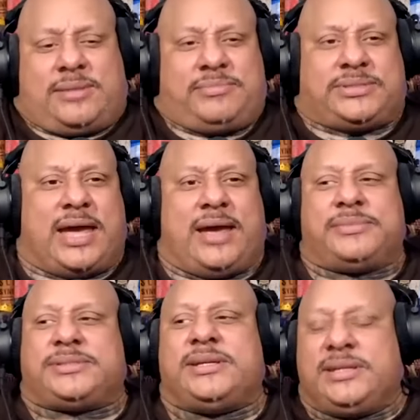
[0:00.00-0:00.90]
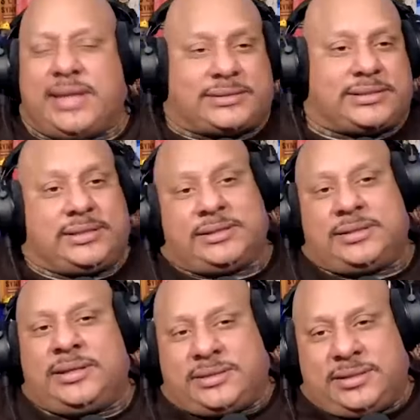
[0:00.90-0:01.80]
"Sometimes." And he lets it,
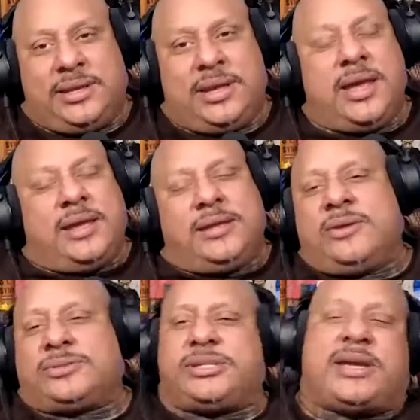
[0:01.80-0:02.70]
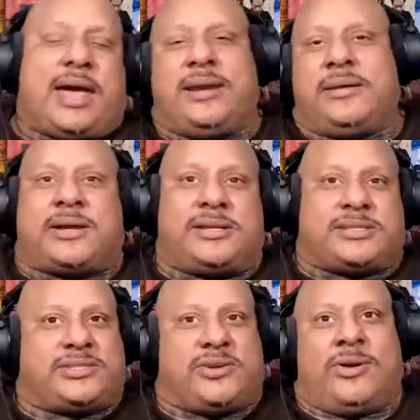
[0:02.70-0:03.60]
it, it you know, she kind of because
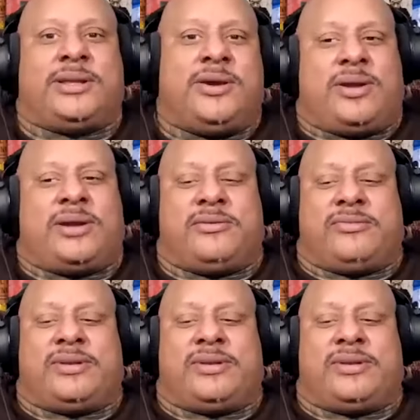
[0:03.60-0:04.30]
it's early on in the